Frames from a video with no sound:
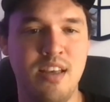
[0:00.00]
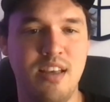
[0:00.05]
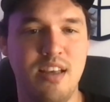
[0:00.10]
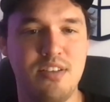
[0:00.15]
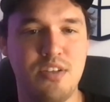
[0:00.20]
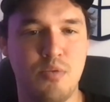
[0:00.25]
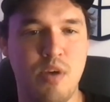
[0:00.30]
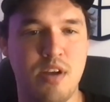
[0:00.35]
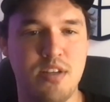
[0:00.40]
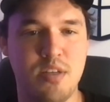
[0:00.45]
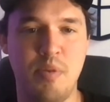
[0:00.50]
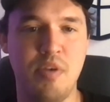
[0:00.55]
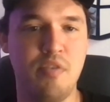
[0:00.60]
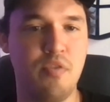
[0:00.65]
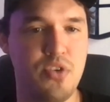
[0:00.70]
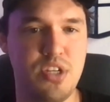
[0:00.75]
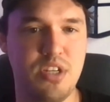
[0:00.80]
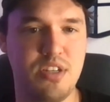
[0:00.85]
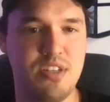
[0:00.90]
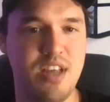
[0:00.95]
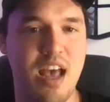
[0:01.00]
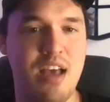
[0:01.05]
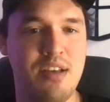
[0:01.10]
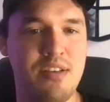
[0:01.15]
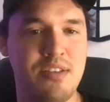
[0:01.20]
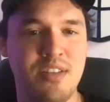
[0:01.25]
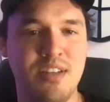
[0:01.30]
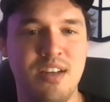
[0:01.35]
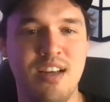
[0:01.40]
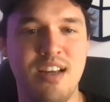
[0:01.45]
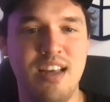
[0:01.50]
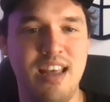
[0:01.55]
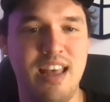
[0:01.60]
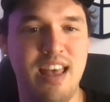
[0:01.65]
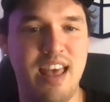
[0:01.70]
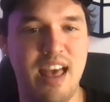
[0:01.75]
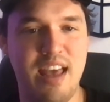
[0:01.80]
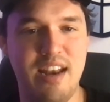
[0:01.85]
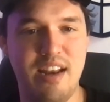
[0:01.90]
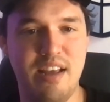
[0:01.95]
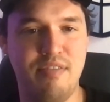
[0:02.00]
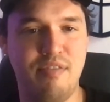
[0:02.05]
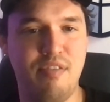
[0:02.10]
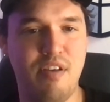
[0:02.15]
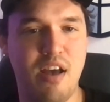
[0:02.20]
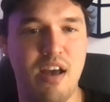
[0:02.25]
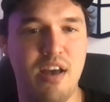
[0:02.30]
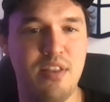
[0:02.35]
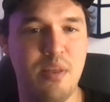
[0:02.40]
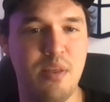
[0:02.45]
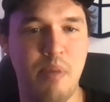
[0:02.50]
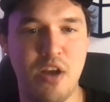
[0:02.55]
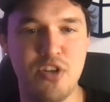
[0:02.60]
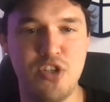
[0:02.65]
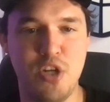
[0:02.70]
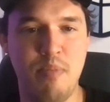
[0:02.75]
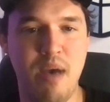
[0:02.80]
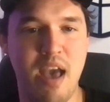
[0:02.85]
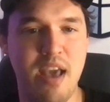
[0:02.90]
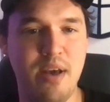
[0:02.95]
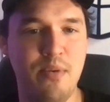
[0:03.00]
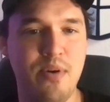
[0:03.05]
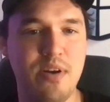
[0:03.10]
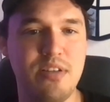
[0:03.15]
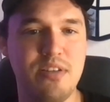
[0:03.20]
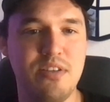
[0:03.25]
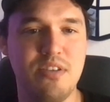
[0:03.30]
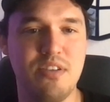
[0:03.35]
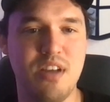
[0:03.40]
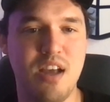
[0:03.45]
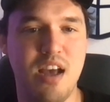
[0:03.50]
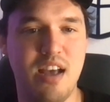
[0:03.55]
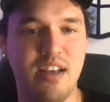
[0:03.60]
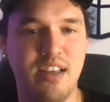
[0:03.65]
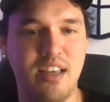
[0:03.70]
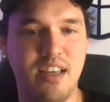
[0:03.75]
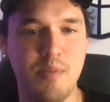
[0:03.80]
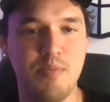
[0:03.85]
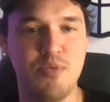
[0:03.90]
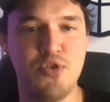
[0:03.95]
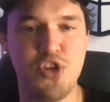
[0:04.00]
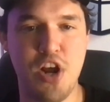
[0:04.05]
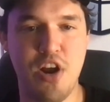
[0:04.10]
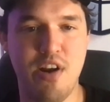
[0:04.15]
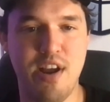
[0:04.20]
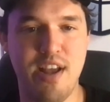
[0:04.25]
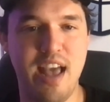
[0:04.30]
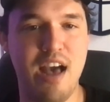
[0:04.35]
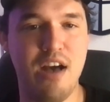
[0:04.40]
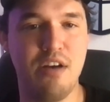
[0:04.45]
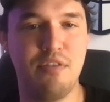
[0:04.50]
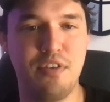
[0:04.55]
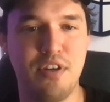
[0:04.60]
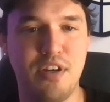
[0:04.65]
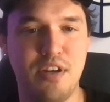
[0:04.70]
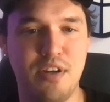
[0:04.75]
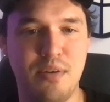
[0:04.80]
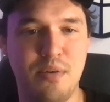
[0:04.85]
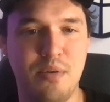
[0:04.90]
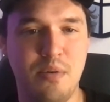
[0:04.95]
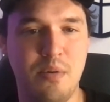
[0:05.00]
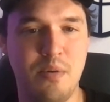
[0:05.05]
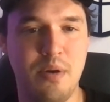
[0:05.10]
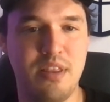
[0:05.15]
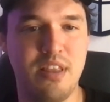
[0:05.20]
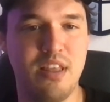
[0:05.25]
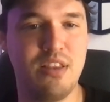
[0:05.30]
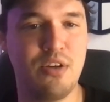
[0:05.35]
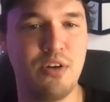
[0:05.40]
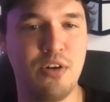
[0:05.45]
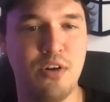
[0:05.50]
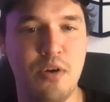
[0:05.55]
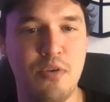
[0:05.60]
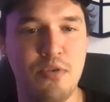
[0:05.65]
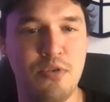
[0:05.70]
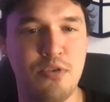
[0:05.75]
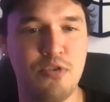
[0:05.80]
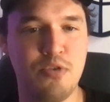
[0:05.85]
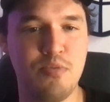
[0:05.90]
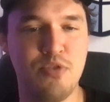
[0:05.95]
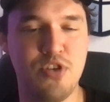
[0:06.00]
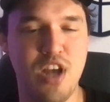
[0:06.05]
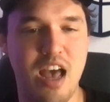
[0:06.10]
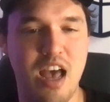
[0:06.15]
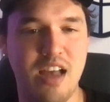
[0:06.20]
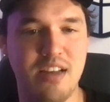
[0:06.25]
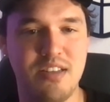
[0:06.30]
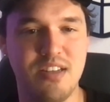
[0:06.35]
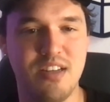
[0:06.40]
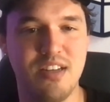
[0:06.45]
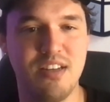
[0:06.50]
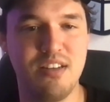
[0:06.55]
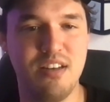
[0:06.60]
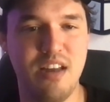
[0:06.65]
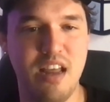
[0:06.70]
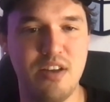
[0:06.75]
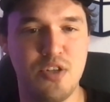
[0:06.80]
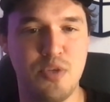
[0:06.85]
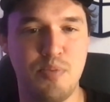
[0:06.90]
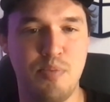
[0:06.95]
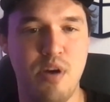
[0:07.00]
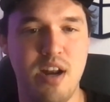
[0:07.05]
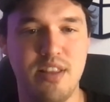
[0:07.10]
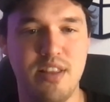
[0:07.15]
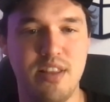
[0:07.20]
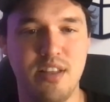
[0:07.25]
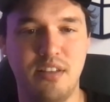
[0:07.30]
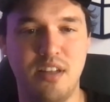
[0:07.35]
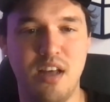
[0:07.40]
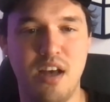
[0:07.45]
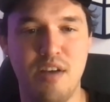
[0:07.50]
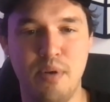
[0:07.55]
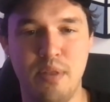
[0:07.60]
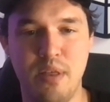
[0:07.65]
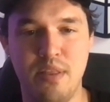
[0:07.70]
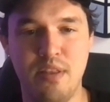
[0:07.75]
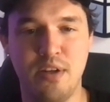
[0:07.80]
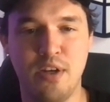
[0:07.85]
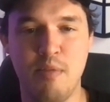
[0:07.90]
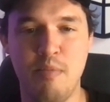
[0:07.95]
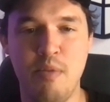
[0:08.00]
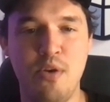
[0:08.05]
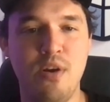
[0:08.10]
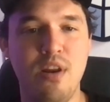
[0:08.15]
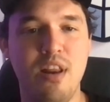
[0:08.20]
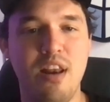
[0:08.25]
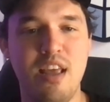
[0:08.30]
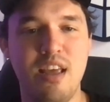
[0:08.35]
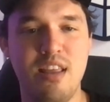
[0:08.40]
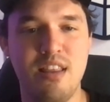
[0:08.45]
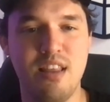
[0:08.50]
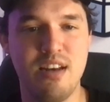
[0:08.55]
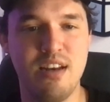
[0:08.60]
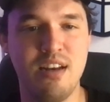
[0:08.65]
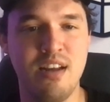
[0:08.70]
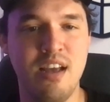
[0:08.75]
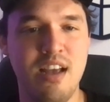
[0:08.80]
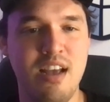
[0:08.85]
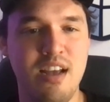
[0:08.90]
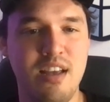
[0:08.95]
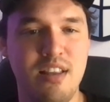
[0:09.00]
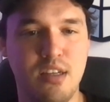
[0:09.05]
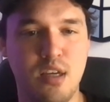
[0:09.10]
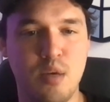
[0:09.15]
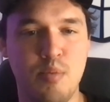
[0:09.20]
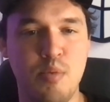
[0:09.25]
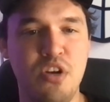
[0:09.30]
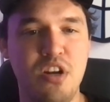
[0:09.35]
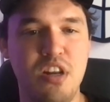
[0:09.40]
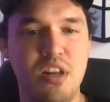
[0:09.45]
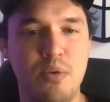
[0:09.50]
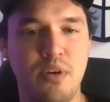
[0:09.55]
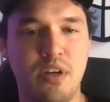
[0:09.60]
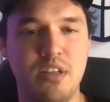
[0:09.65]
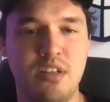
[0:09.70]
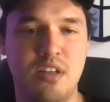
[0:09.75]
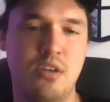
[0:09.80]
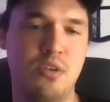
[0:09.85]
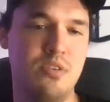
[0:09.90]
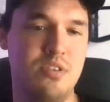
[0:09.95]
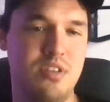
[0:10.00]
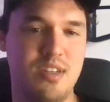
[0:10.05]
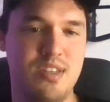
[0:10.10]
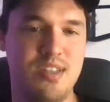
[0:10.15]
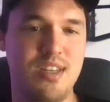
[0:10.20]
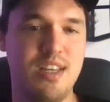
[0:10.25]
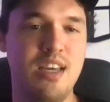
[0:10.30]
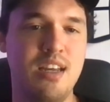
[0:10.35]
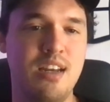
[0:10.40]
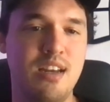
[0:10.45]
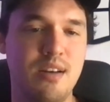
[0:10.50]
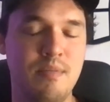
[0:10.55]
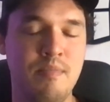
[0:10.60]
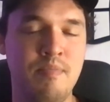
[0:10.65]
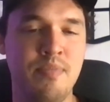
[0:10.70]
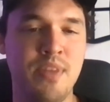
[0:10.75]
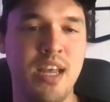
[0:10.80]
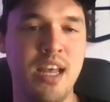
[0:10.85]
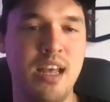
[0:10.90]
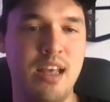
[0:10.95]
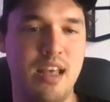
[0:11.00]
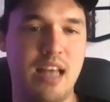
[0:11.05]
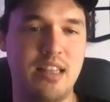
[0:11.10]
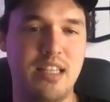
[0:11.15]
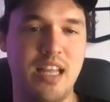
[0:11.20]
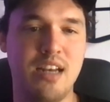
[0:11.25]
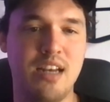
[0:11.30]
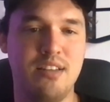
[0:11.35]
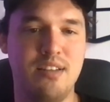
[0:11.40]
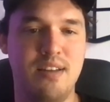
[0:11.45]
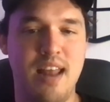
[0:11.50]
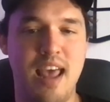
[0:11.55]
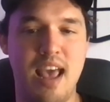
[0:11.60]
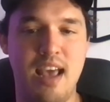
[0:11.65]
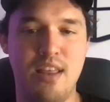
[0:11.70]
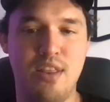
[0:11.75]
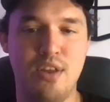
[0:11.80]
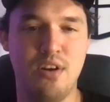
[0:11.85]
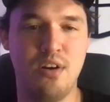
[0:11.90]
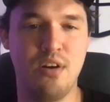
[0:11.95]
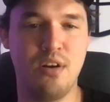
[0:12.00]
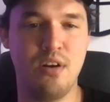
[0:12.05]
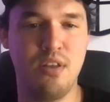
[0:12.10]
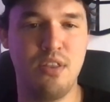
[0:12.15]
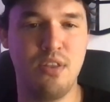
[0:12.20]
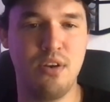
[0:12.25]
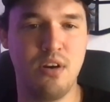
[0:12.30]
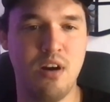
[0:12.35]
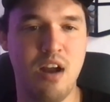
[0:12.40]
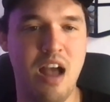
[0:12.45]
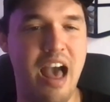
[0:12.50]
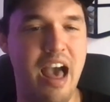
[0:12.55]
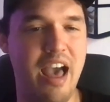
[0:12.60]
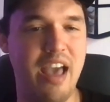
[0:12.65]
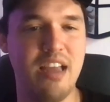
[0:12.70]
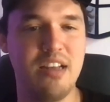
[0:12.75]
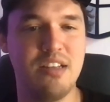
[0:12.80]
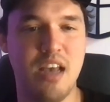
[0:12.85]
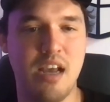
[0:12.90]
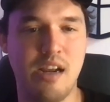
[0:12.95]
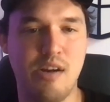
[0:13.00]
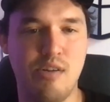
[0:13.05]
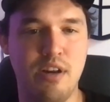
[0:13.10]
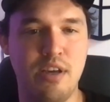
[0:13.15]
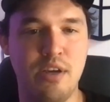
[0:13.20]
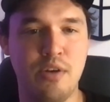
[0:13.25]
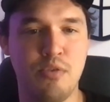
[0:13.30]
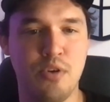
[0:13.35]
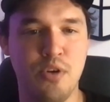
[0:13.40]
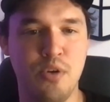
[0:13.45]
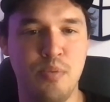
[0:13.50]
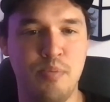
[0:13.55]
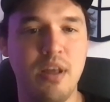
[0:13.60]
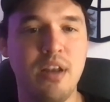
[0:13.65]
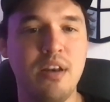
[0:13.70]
It's a recipe for success. And if the Pudgy Penguins keep sharing alpha within their own group chats and spreading the love within the community, then the community will continue to succeed. And at the end of the day, they're a high integrity group,